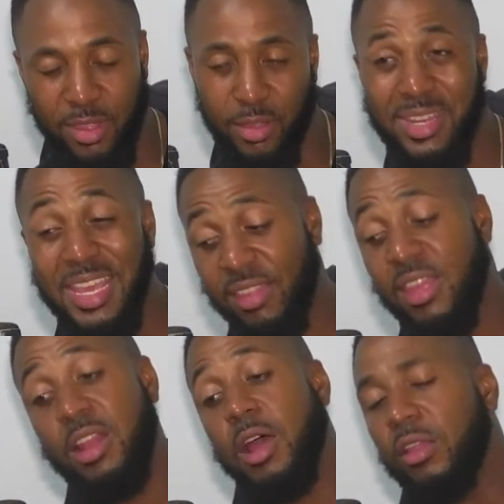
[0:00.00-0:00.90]
Yes, they
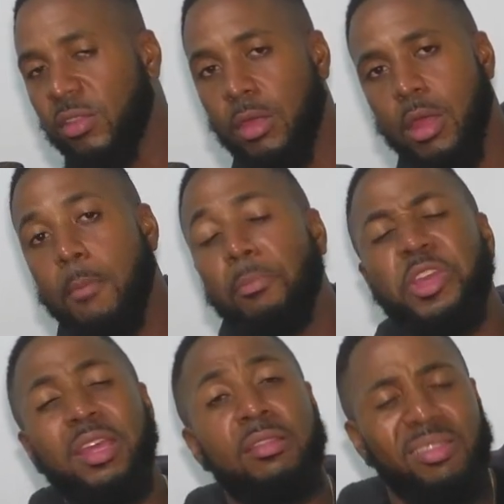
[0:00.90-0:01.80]
lost, but you can
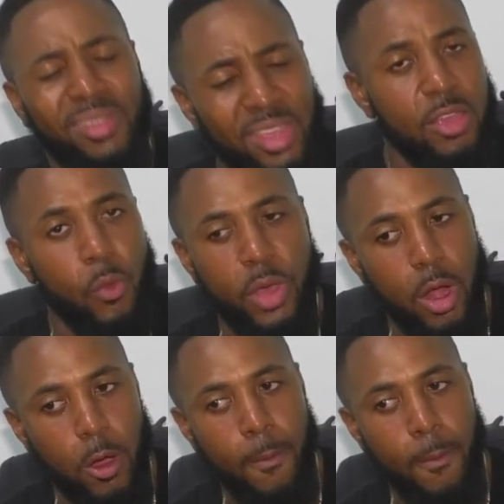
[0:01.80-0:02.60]
see the